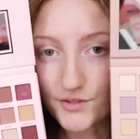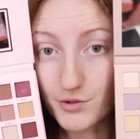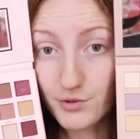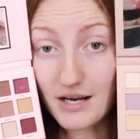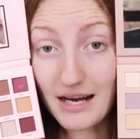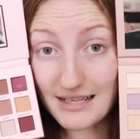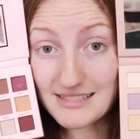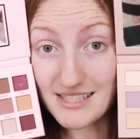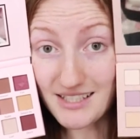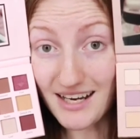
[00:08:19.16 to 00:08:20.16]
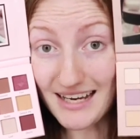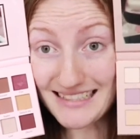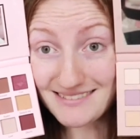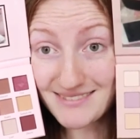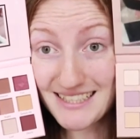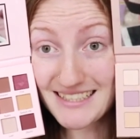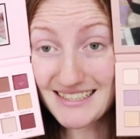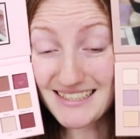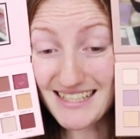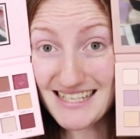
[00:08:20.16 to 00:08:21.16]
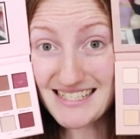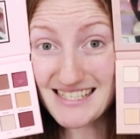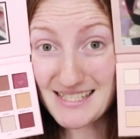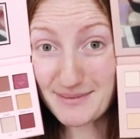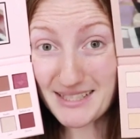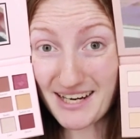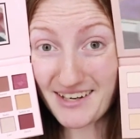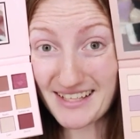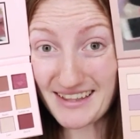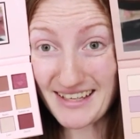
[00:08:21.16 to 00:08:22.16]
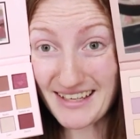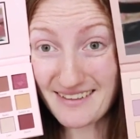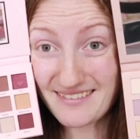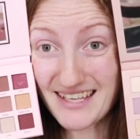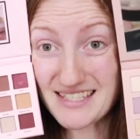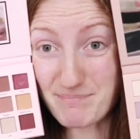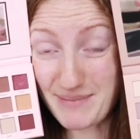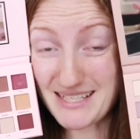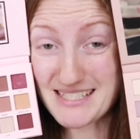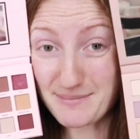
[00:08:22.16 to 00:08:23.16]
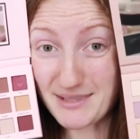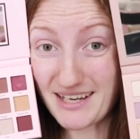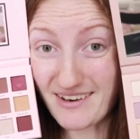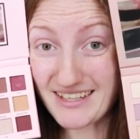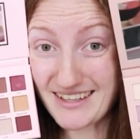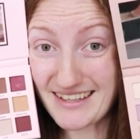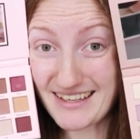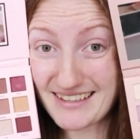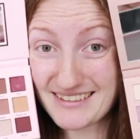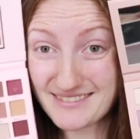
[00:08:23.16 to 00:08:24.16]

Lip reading: You can't deny there's a similarity there. There's a big similarity there.